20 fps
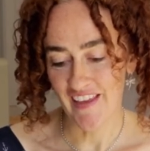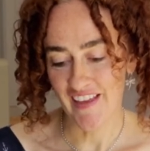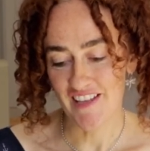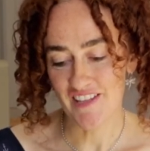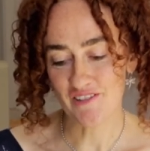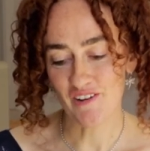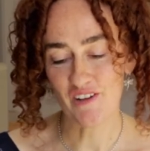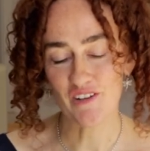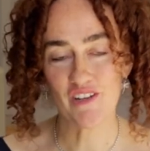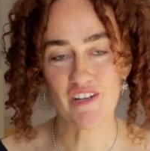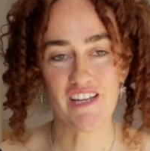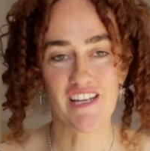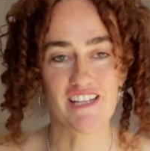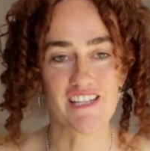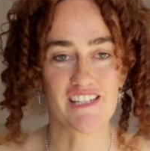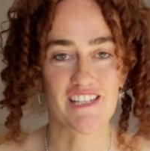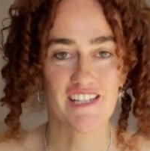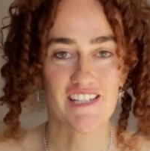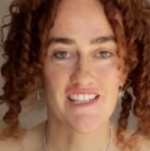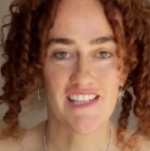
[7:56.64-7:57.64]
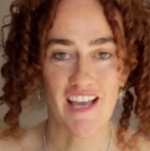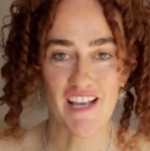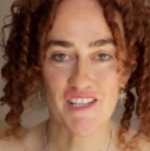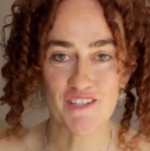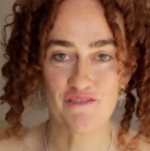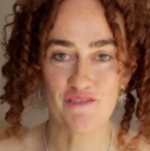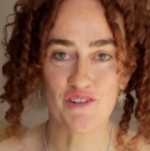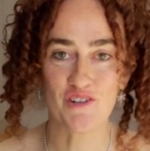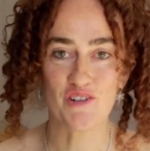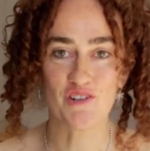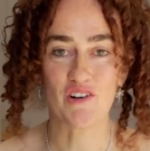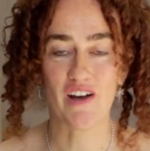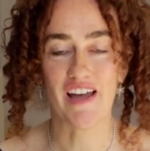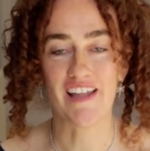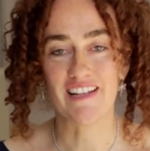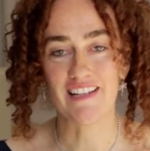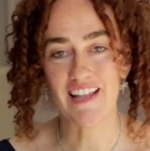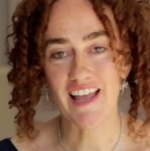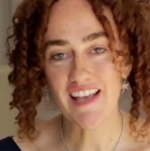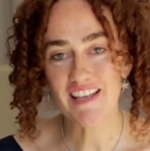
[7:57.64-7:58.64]
So I'll look at successful
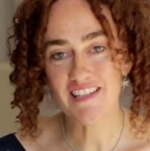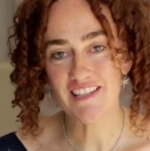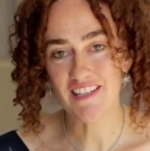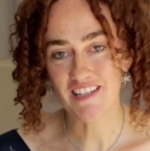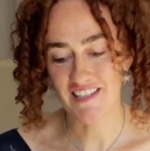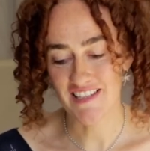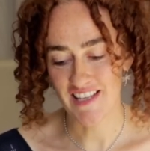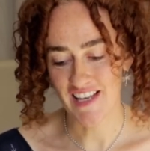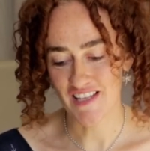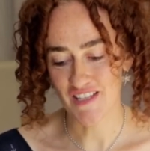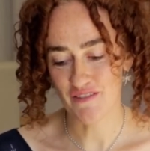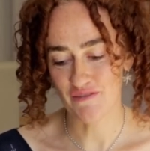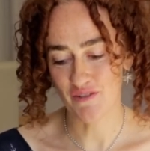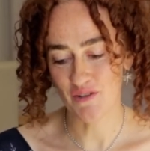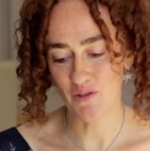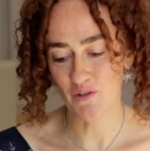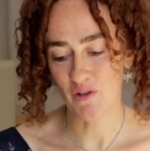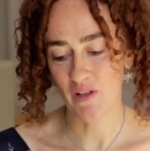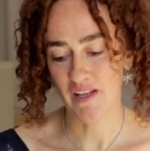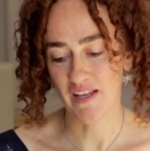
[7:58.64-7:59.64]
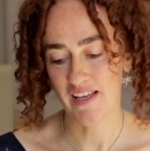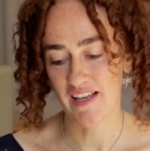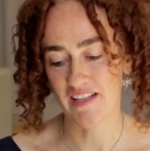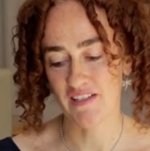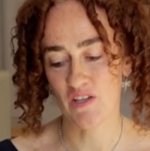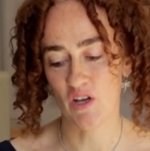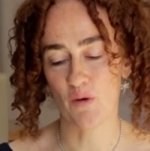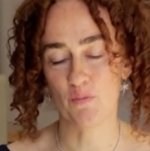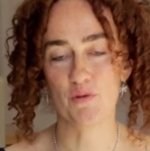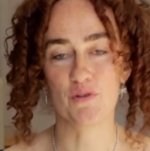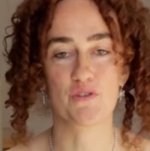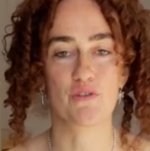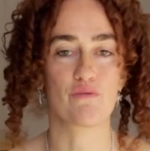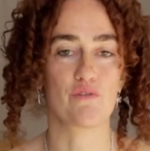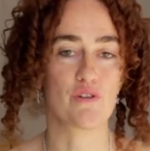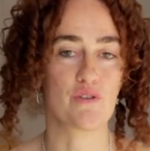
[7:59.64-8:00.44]
and less successful examples of